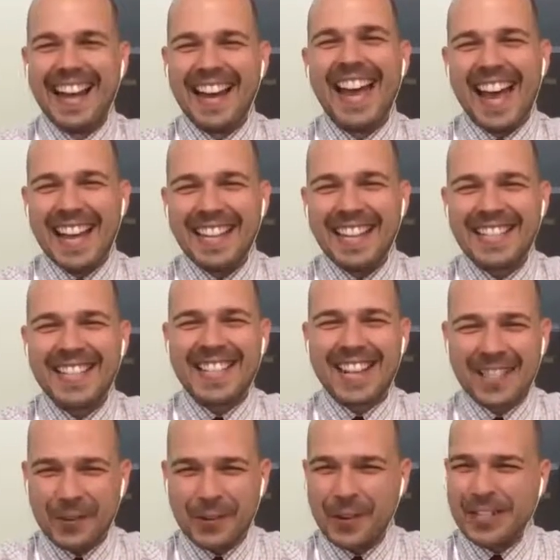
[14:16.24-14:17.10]
It's a
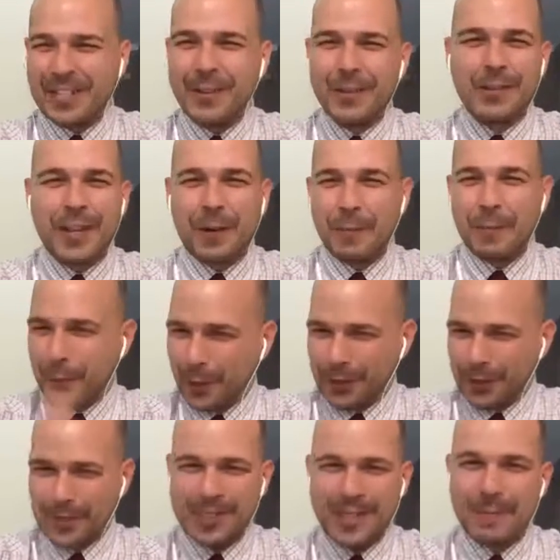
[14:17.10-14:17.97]
test question. It was on
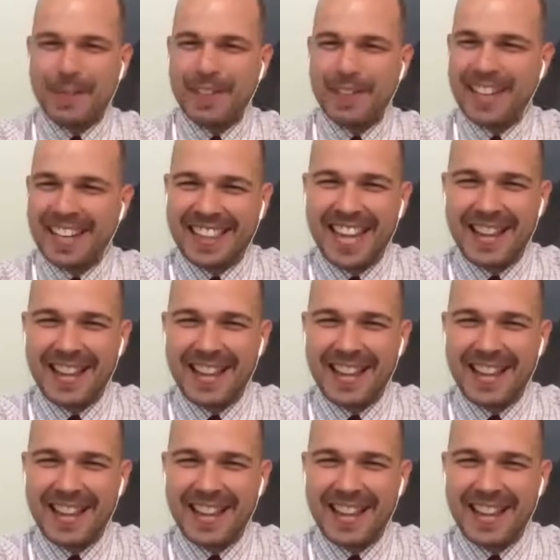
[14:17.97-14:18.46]
board or something like that.